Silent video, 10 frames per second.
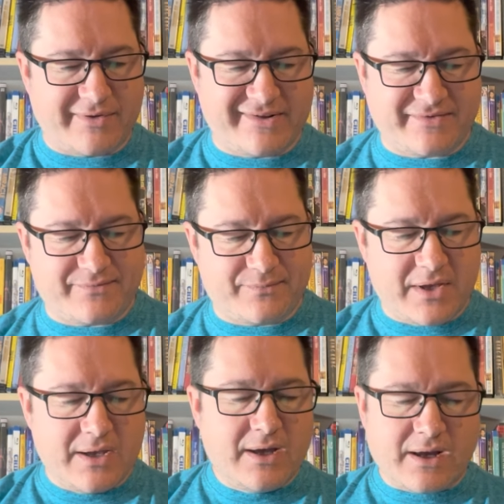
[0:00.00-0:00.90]
She's
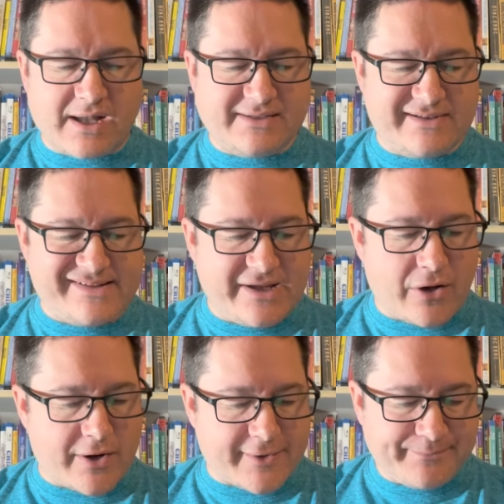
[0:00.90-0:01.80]
got such heat
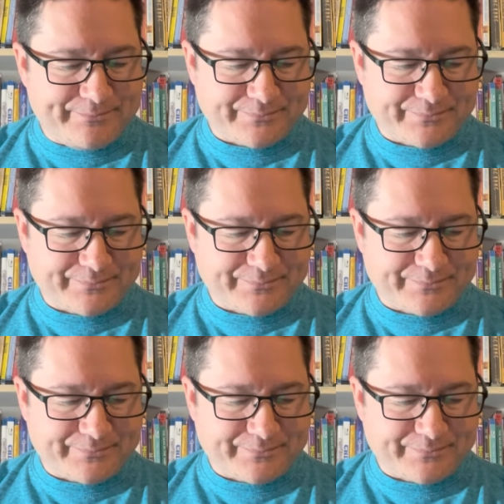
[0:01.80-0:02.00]
on her.